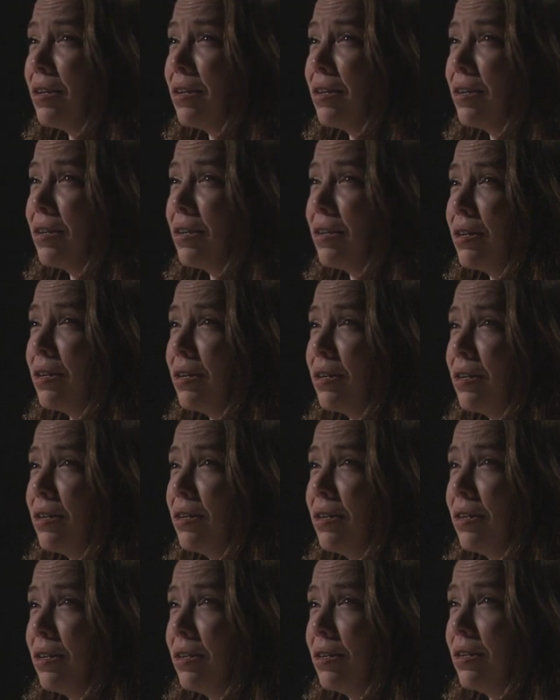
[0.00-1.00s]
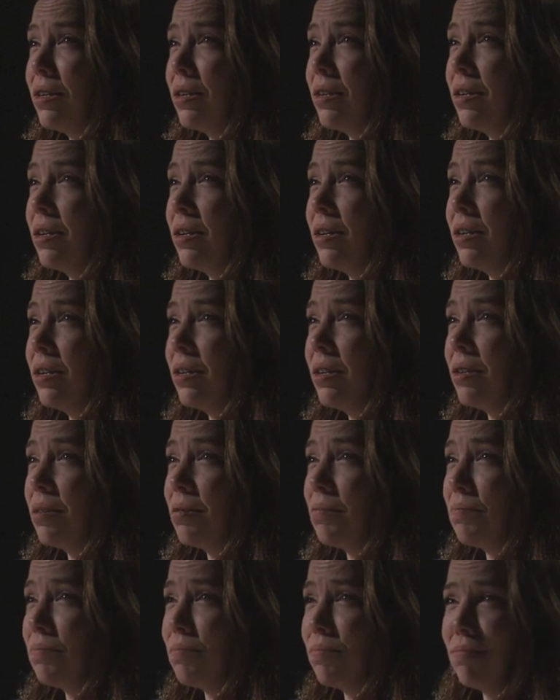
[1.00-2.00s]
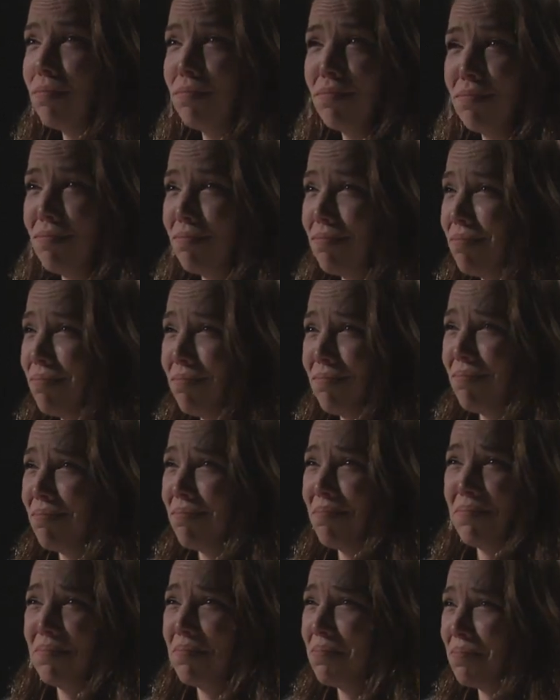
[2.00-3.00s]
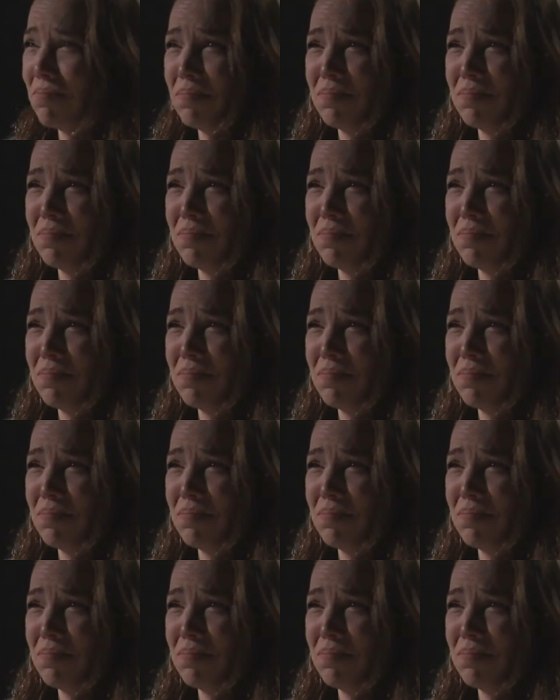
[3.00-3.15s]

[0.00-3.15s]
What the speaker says: [no speech]